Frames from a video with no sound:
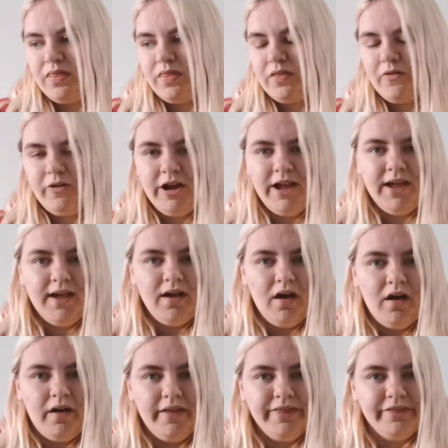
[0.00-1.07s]
3,
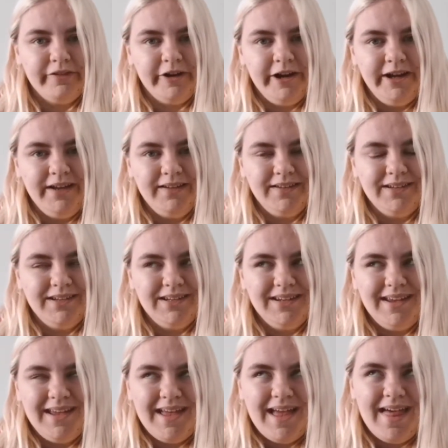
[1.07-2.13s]
3:30.
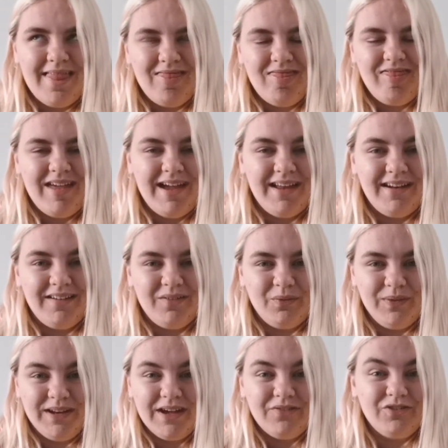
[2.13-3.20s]
Then
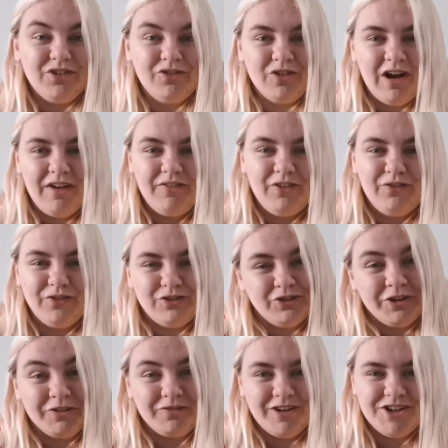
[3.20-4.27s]
we'd have to drive over
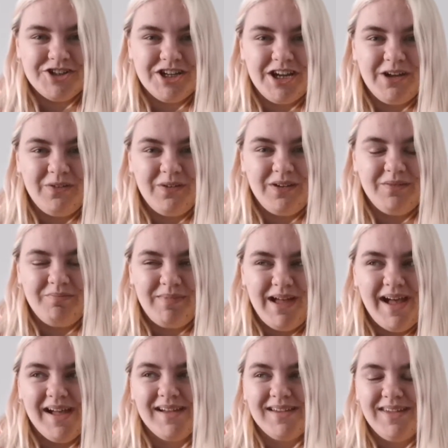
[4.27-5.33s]
during rush hour
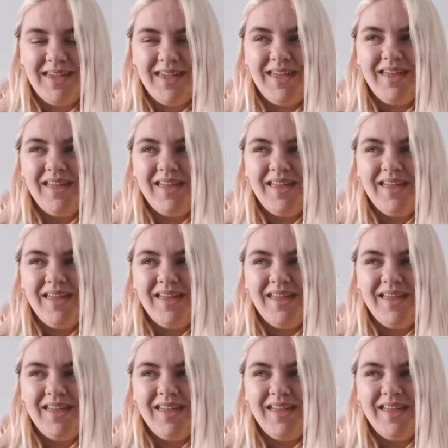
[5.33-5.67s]
back,